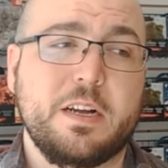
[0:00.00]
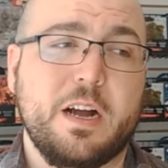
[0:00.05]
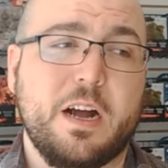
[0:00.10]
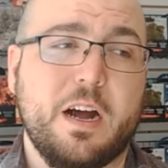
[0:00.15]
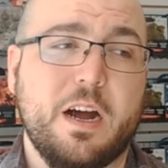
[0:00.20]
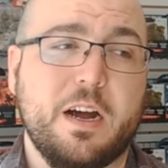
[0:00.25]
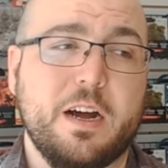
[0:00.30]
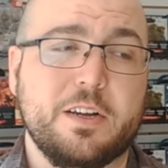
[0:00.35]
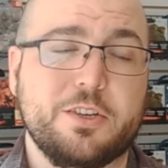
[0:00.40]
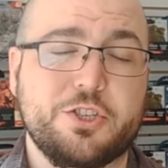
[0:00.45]

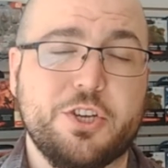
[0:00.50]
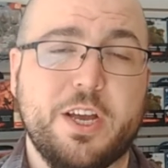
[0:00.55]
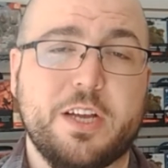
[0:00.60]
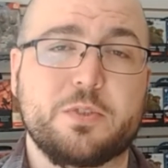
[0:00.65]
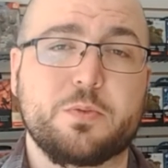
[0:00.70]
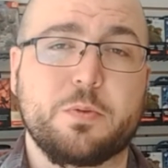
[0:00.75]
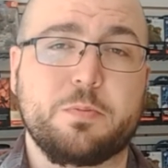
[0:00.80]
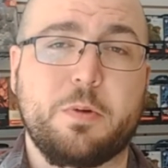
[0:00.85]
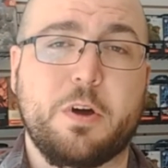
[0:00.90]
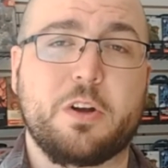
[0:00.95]
a
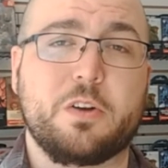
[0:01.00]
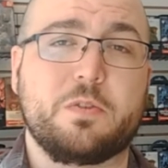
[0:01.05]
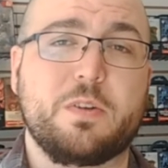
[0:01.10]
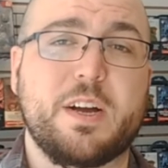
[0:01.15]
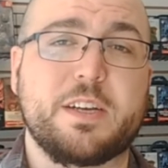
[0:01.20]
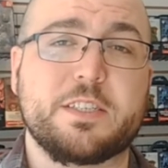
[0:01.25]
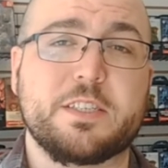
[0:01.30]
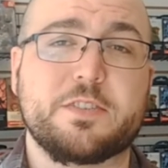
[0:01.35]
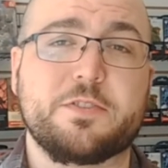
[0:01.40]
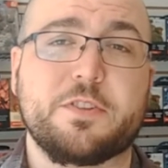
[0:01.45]
chance with Modern
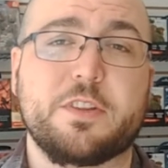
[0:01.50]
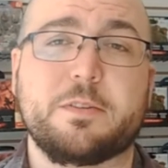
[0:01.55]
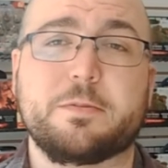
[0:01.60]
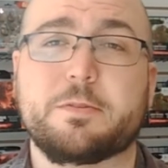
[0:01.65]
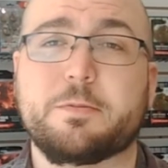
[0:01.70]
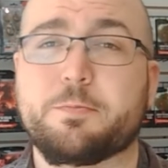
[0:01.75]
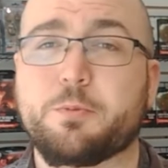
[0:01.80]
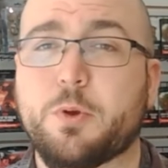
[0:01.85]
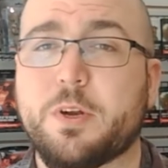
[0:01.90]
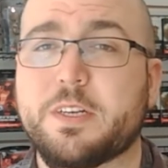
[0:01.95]
Horizons for them
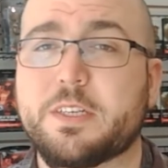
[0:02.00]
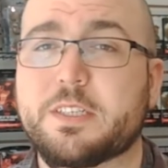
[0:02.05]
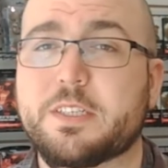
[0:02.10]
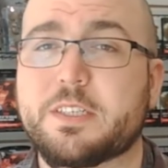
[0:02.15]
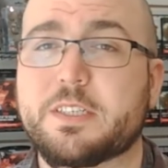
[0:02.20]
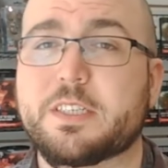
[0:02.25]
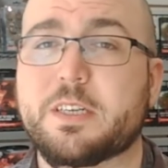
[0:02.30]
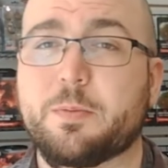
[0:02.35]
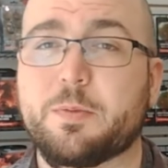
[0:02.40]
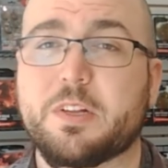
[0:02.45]
to print
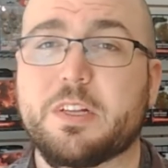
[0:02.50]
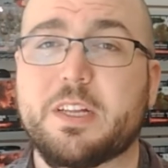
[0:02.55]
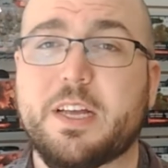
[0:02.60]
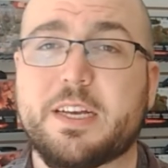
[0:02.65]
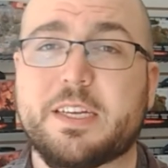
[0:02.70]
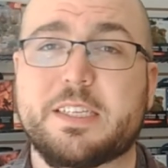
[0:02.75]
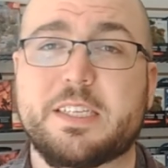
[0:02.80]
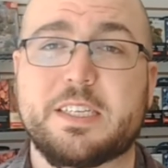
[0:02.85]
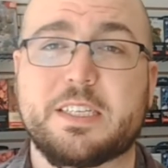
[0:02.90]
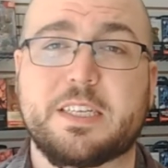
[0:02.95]
some of the
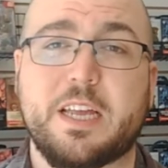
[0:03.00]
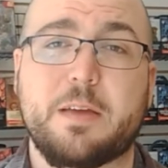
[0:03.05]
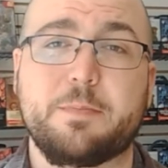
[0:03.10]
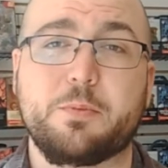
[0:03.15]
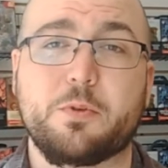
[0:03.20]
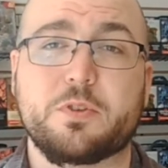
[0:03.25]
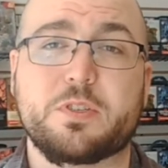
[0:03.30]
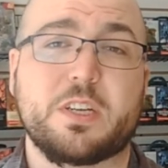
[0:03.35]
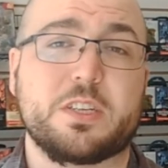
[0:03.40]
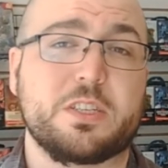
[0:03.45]
legacy staples,